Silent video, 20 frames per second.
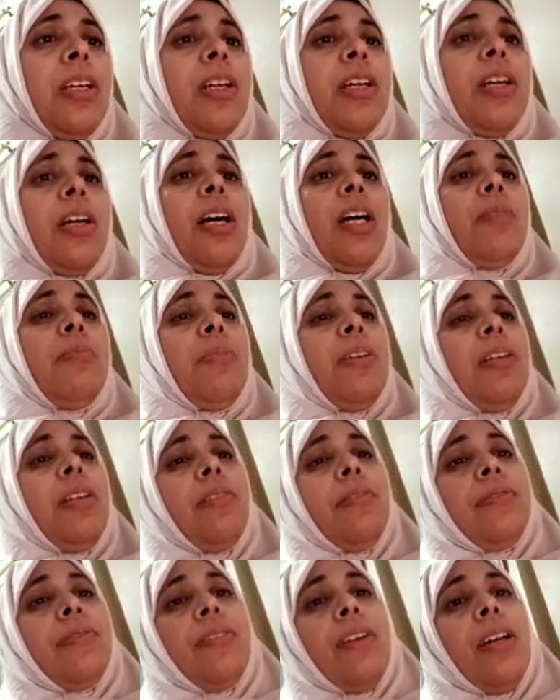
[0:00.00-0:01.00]
I may
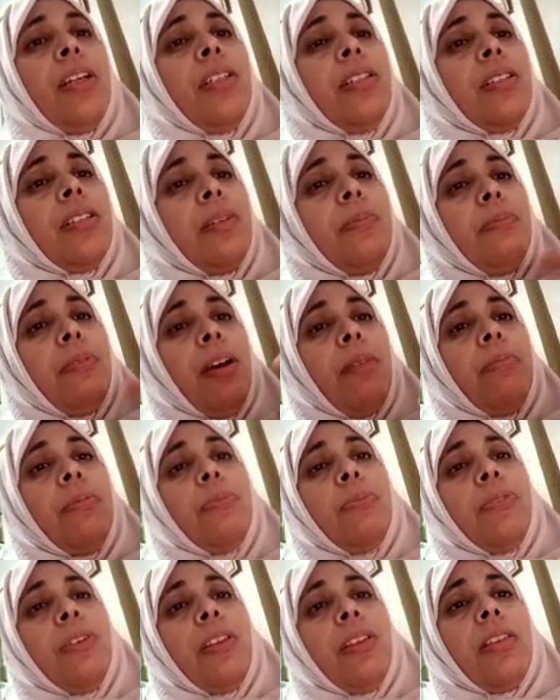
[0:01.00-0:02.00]
find a
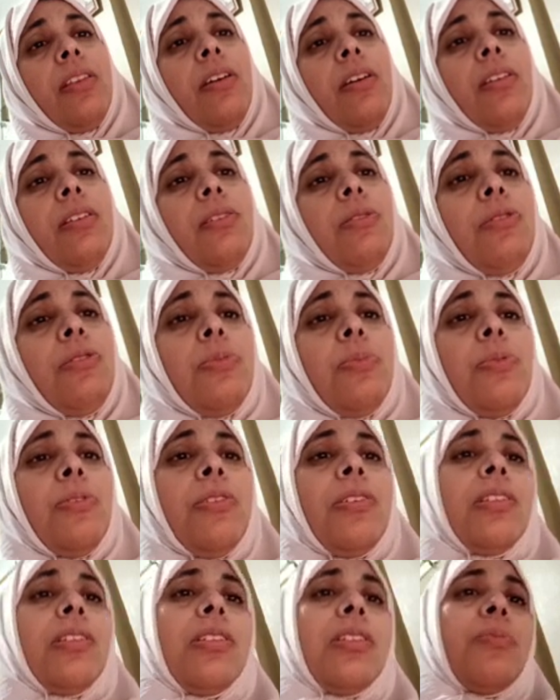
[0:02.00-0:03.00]
problem with the course
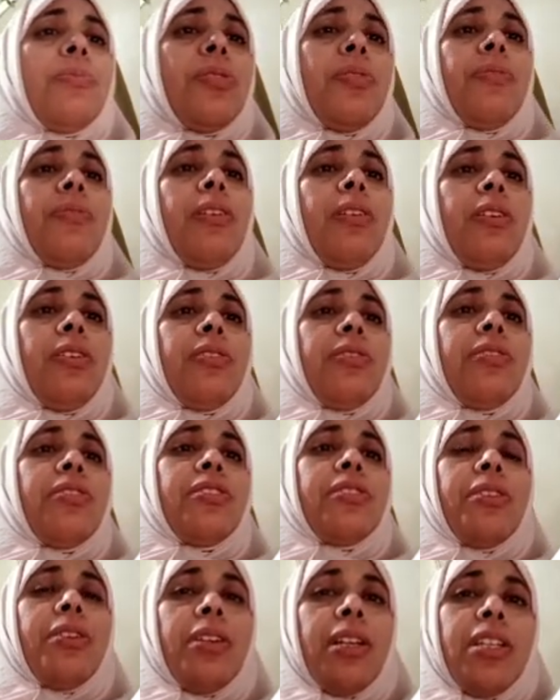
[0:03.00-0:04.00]
book in terms of the learner's
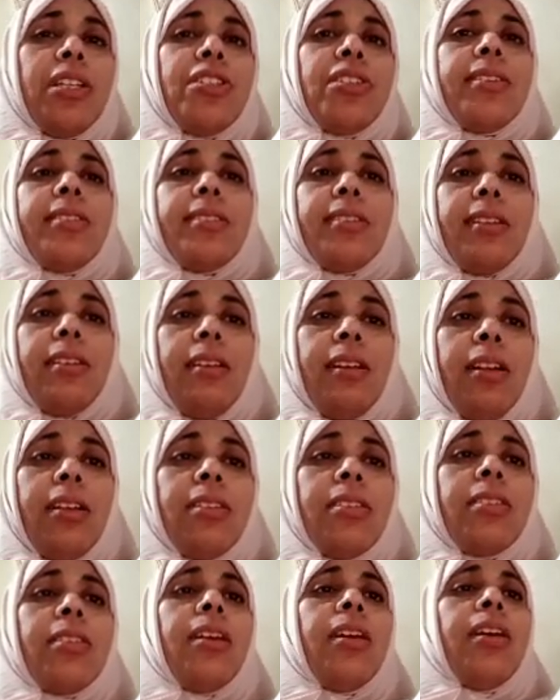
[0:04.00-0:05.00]
knowledge and
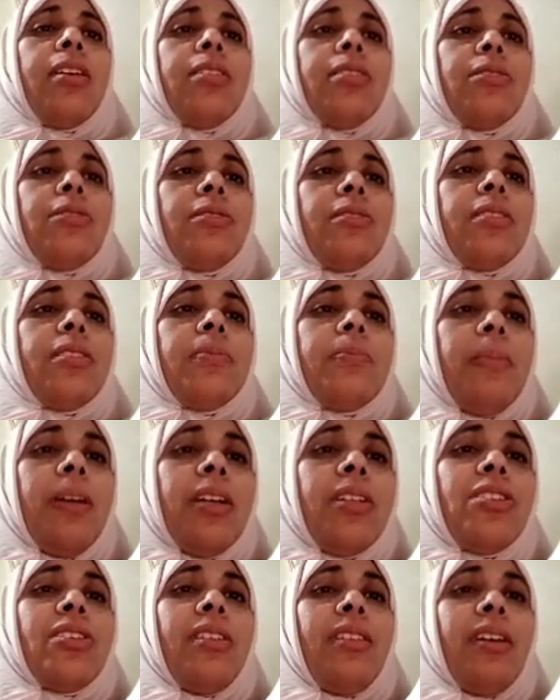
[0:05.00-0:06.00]
skills do not
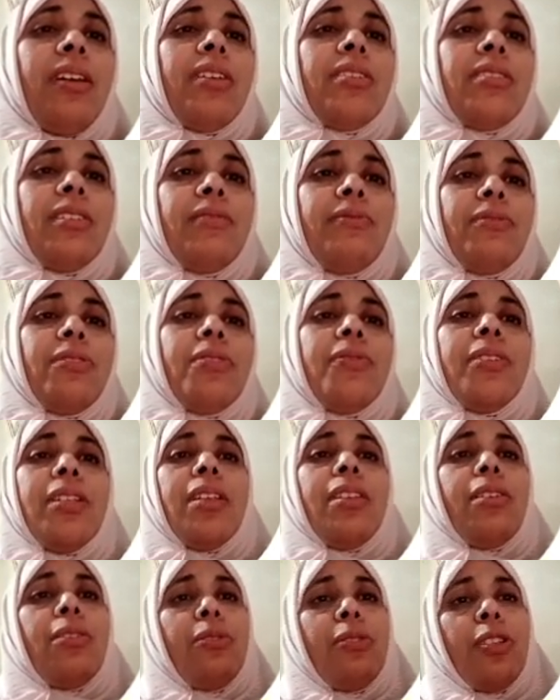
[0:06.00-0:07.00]
match that involved
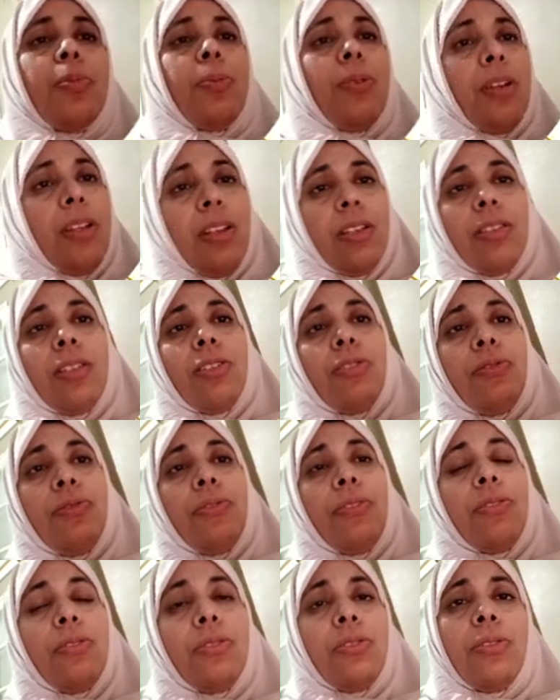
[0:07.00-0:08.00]
in the course book. This is
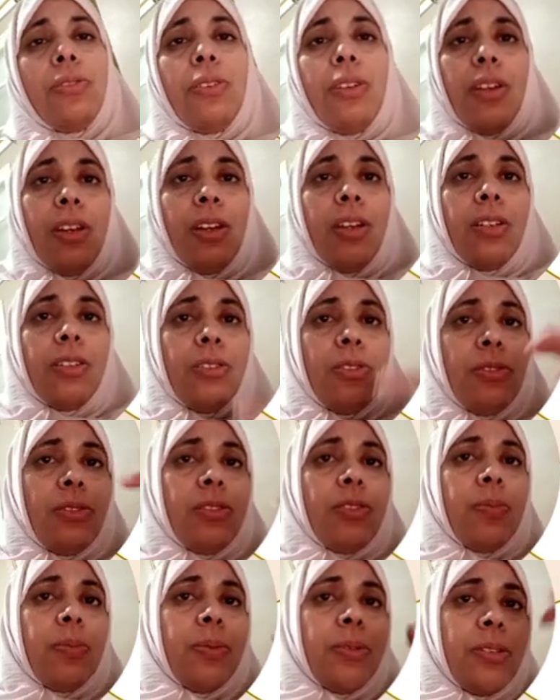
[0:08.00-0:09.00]
to
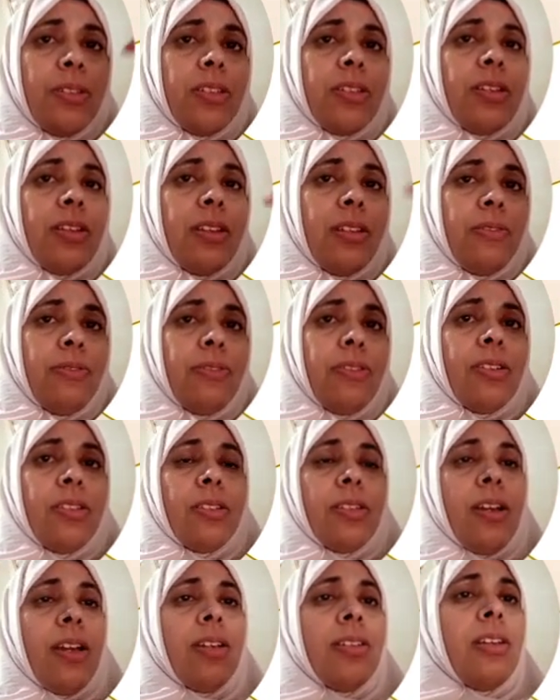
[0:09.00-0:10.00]
support the
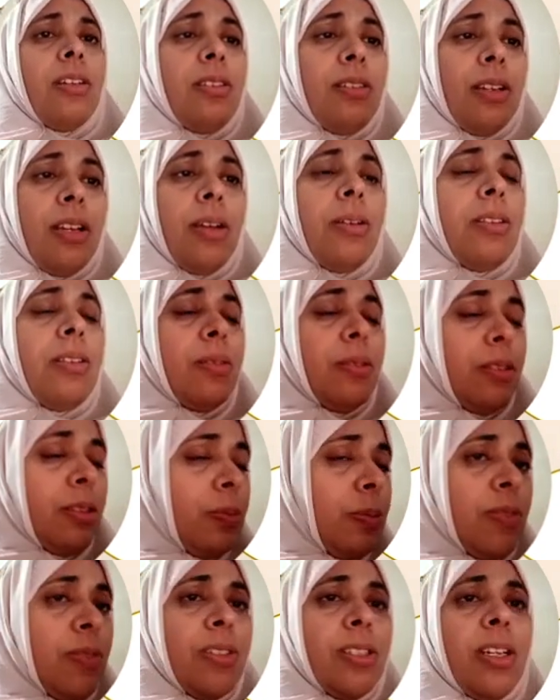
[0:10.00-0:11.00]
first idea, the
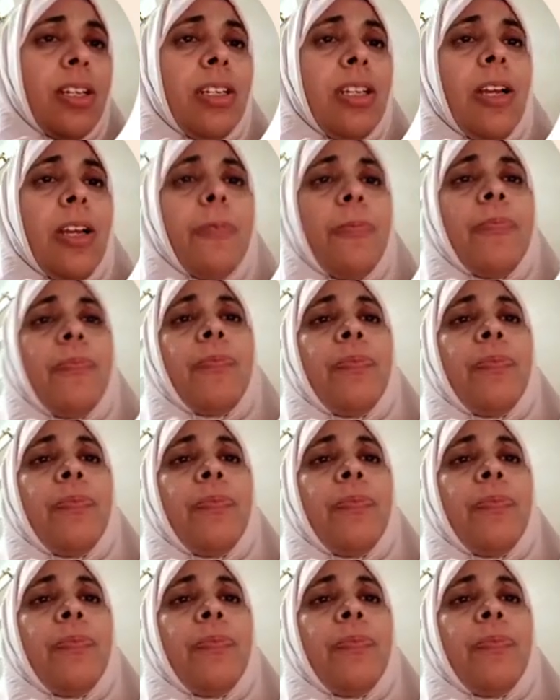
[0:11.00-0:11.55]
previous idea.